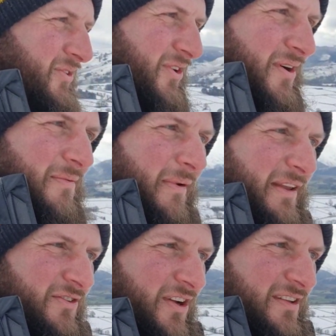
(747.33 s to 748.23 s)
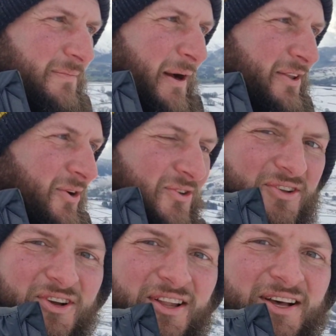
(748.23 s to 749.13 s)
So sorry, I've been distracted by dogs.
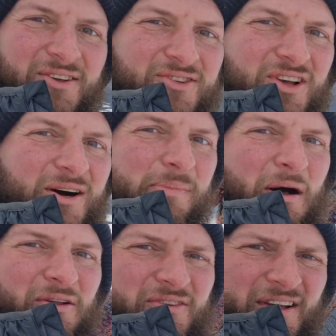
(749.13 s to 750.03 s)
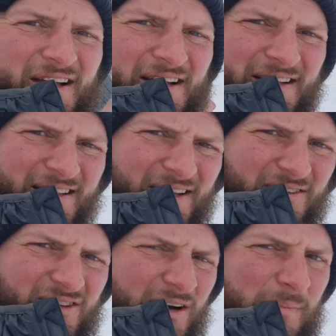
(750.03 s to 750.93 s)
He's got little snowballs
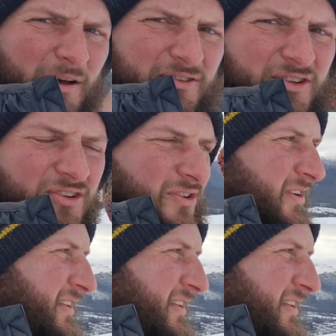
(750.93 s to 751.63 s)
stuck to